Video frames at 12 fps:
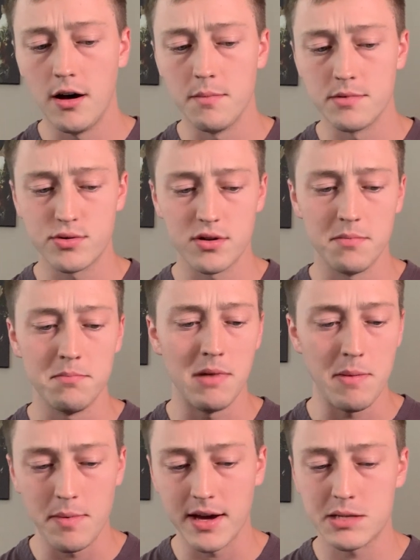sort of
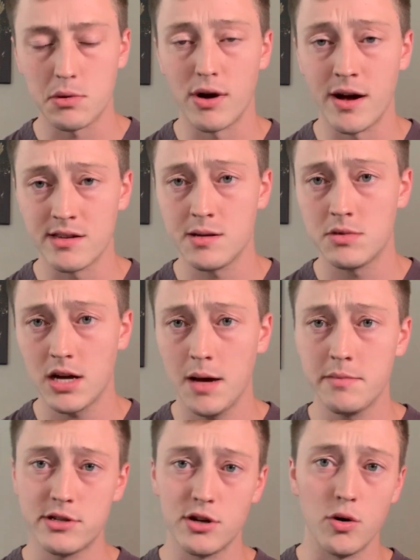maybe mix them around
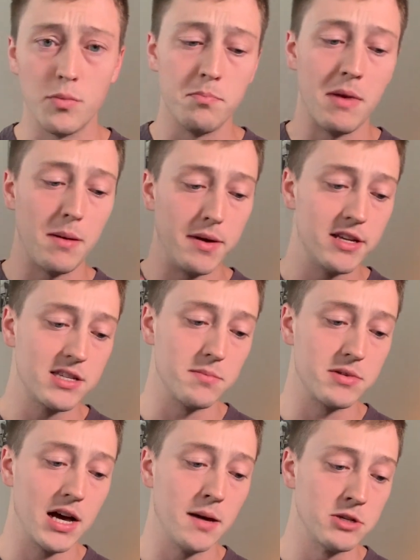sometimes. So maybe
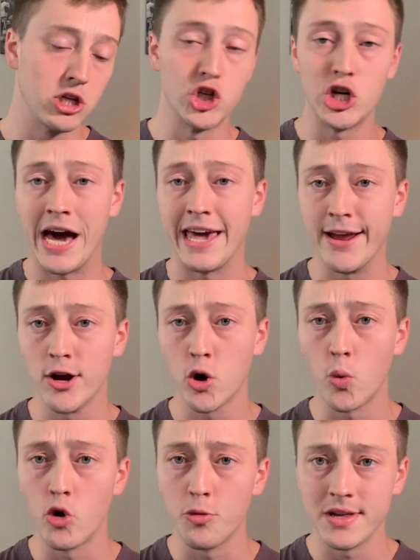sometimes
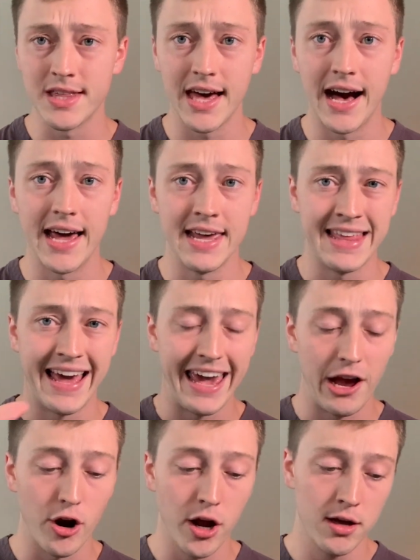Jair will be the guy in that
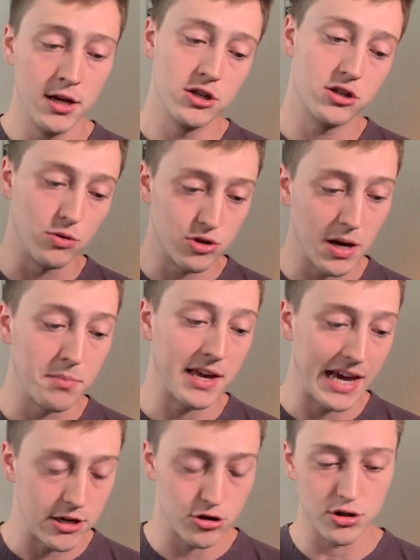area. So
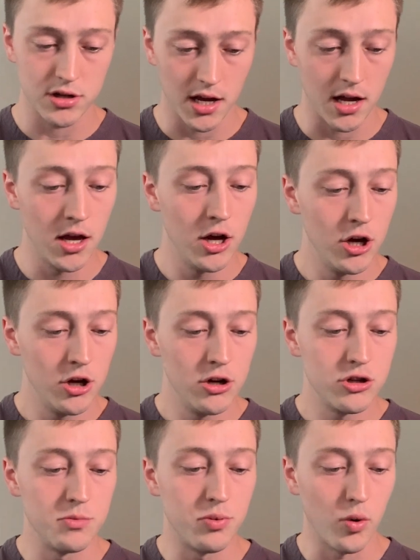something interesting
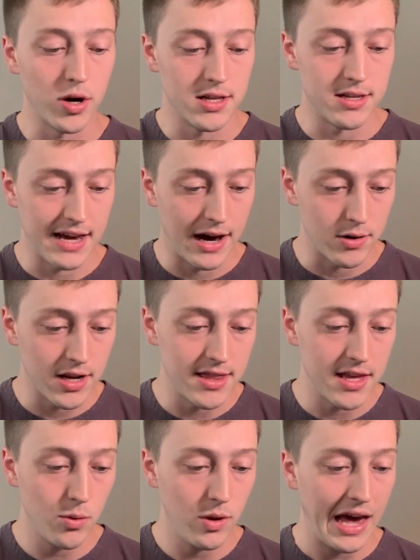to point out. And
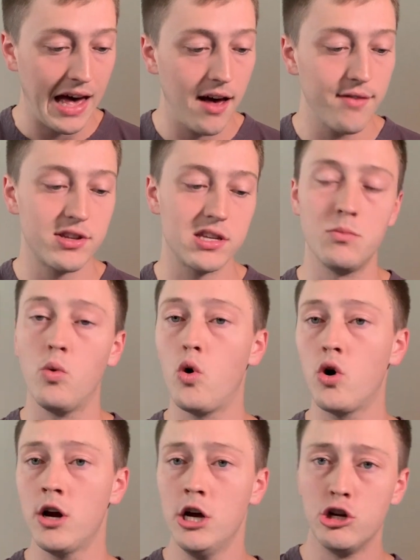then we have some
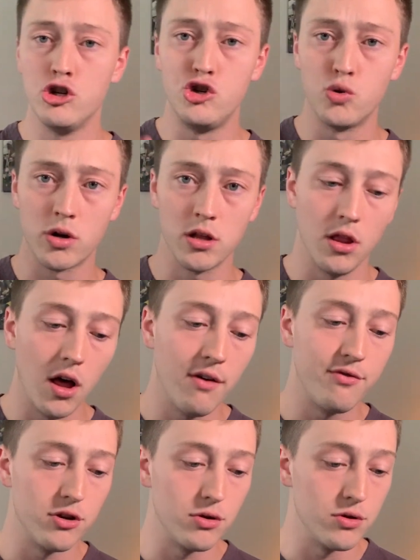more Jordan
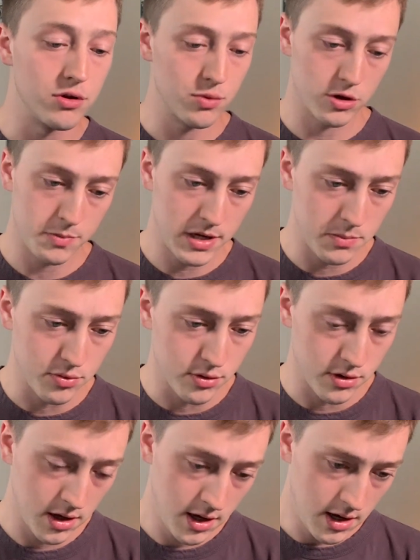Love news, which
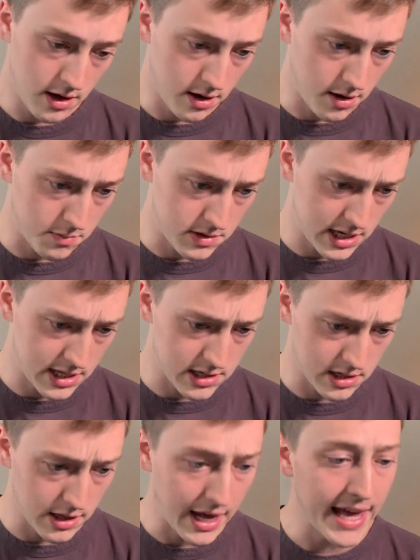people tend to
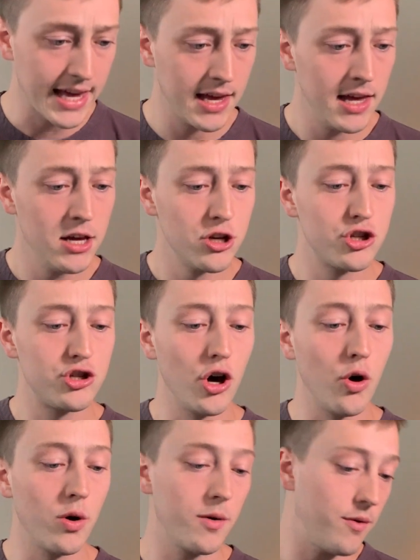like.
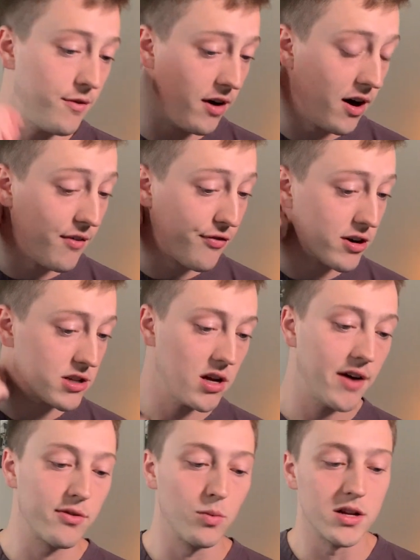So first
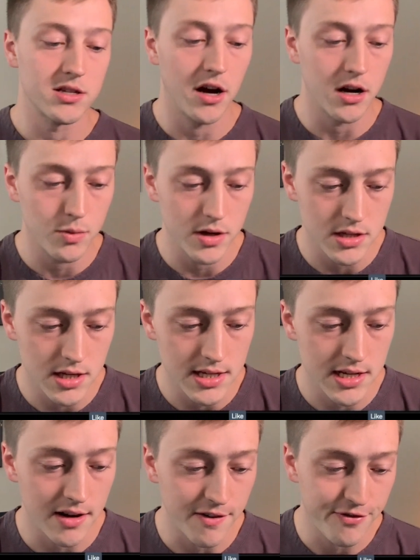off, from Wes Hodquitz, he
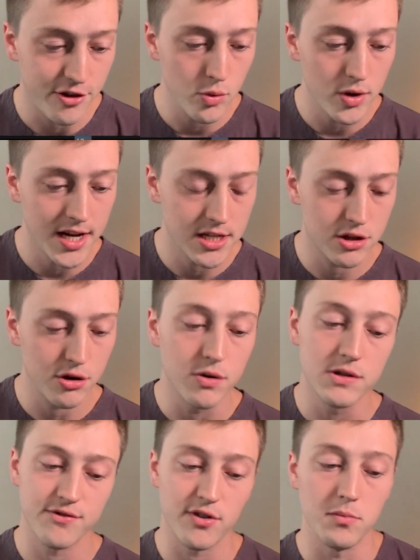said, few nice
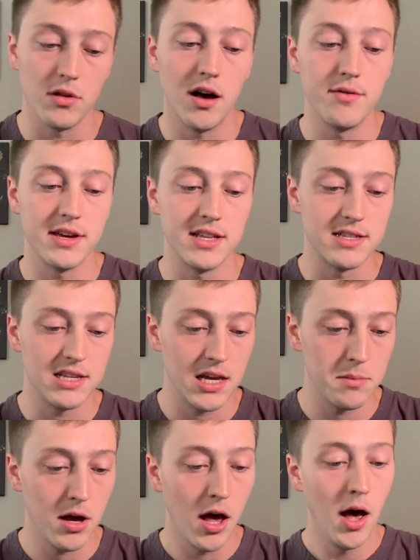throws from Love in
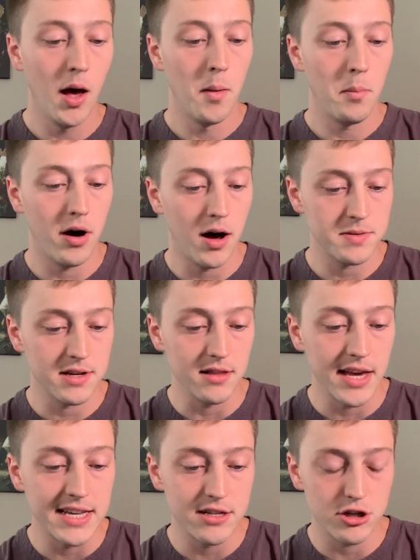team, popped a
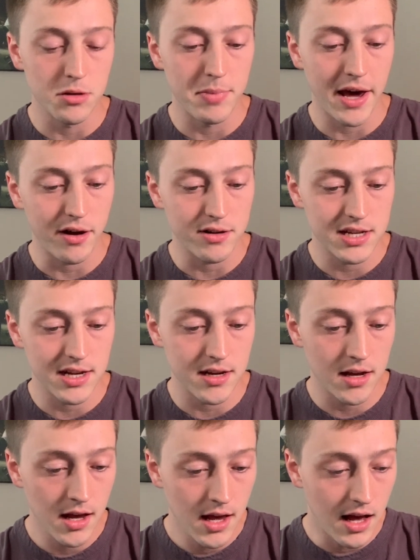laser to Begelton
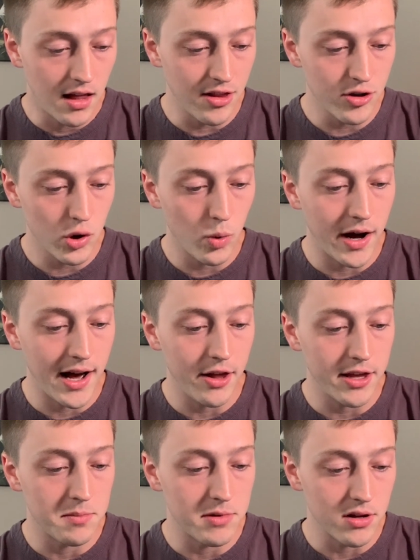a little while
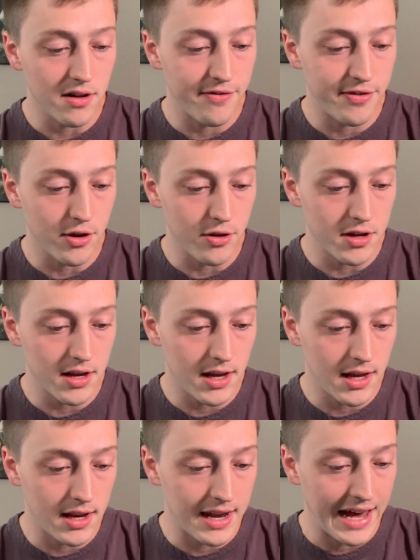in middle of field,
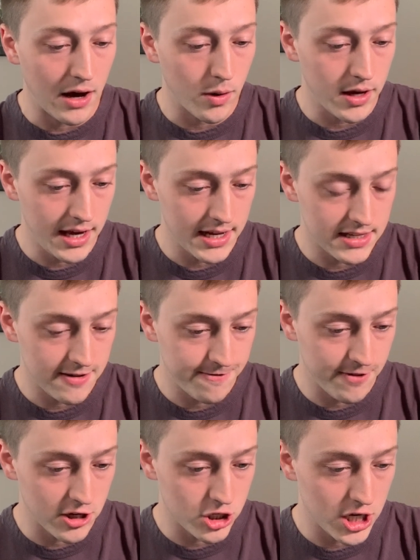and now hits
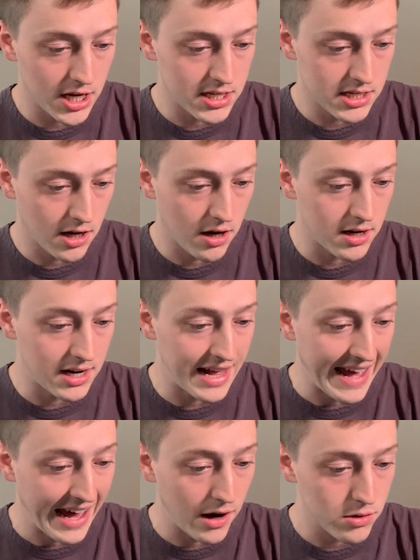Funchess on an
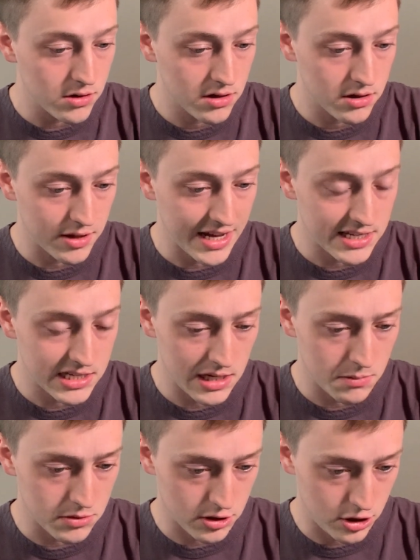out. So that
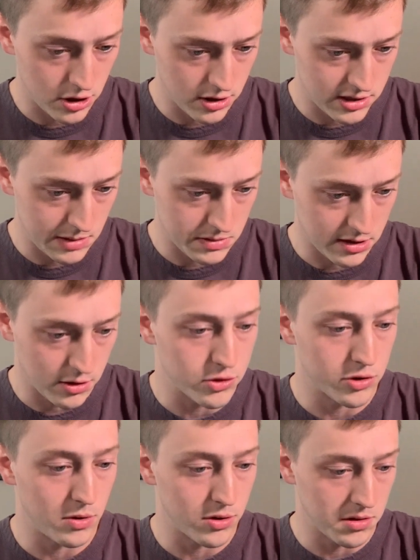seems good. Seems like those
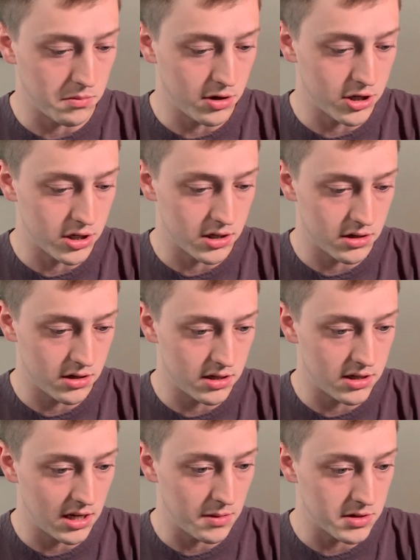are both completions, it
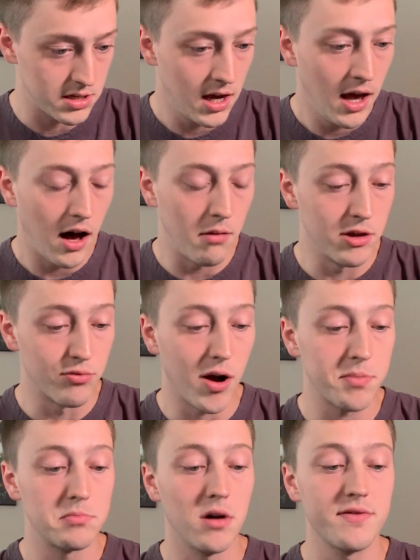seems. And then
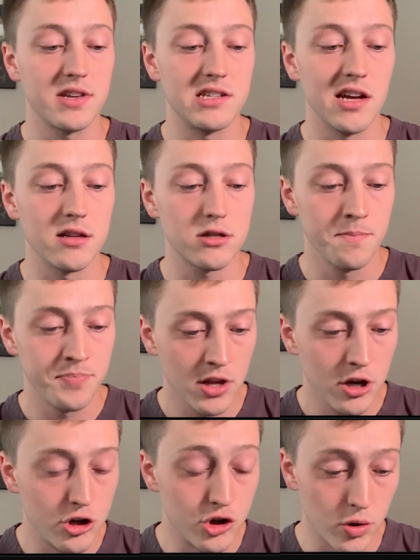Rob Domofsky says,
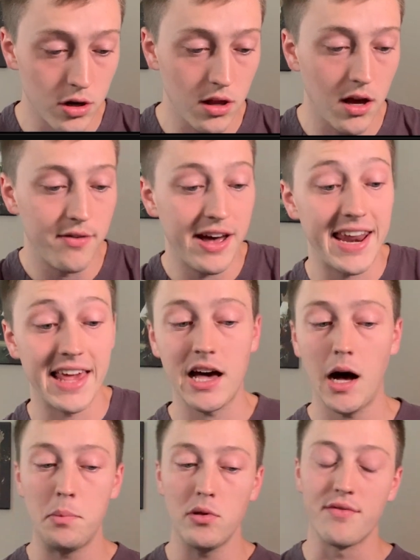Jordan Love had a
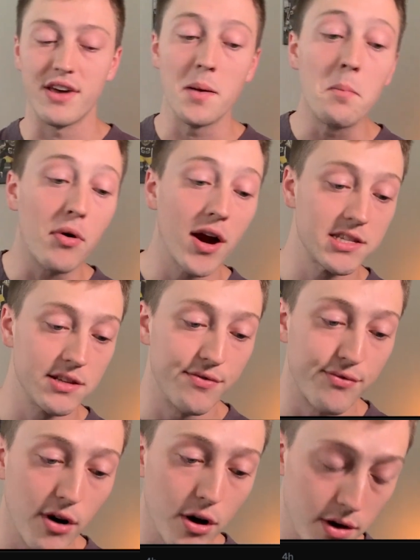couple of impressive
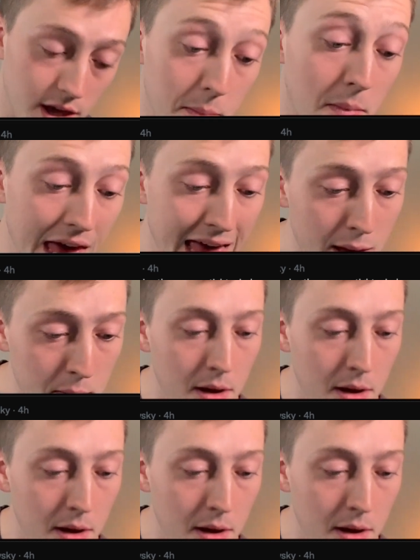throws. Yeah,